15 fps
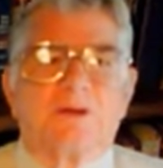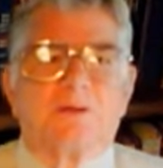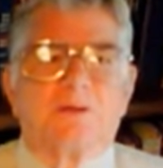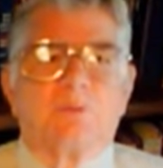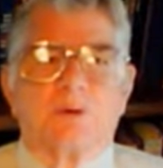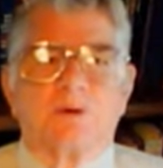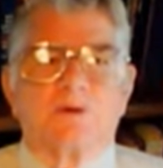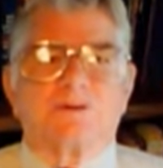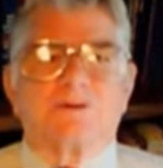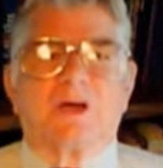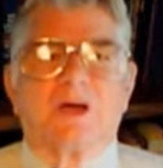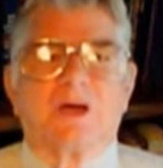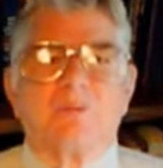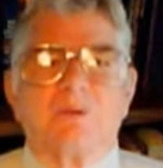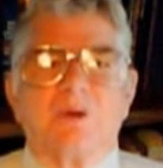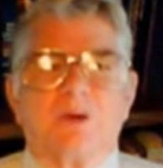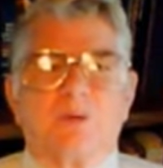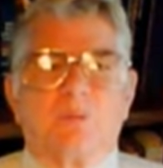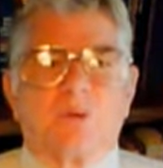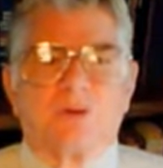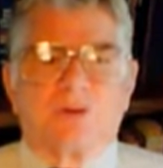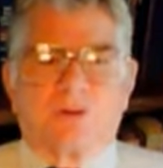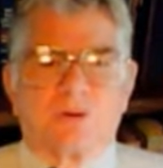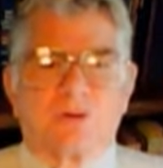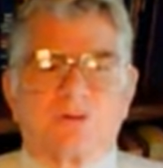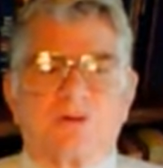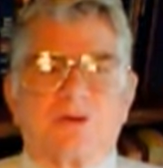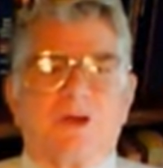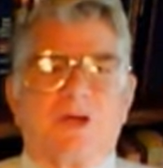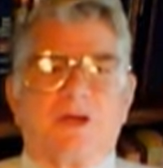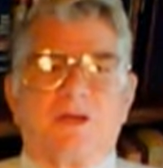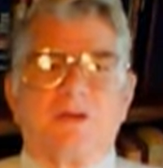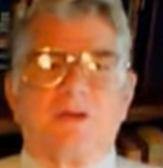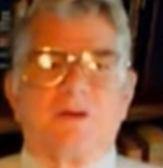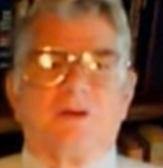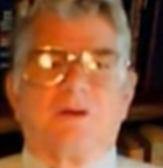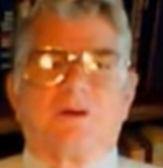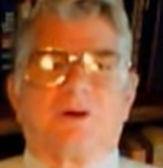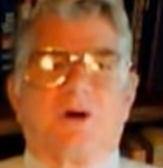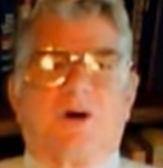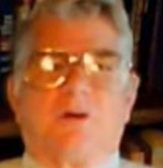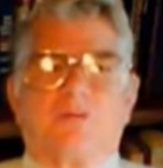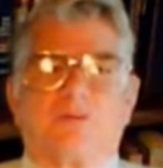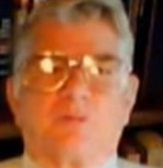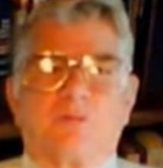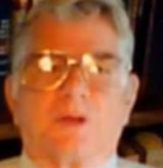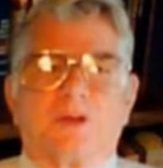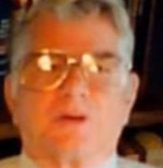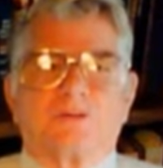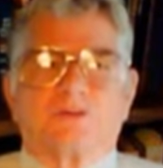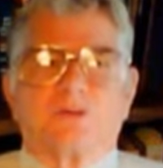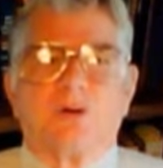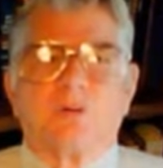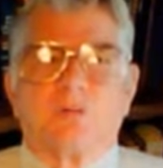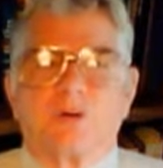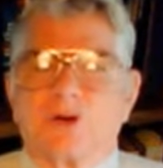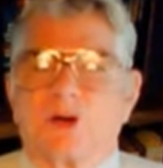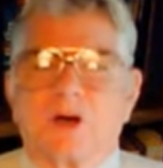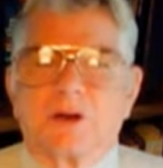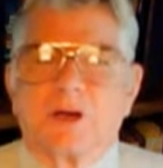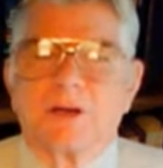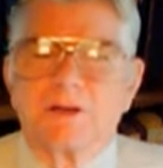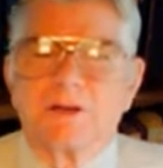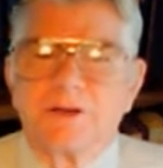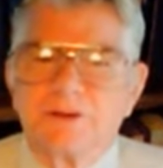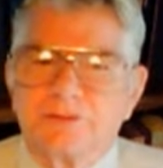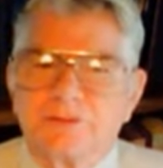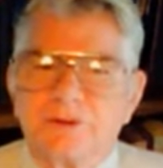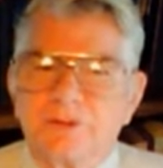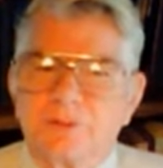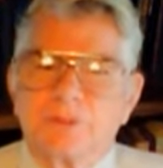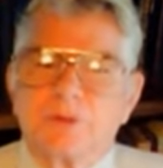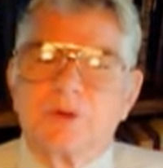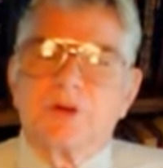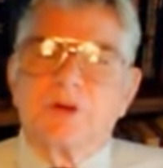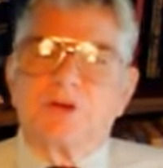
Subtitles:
In the wintertime, we cooked and ate off from that stove and got our heat too.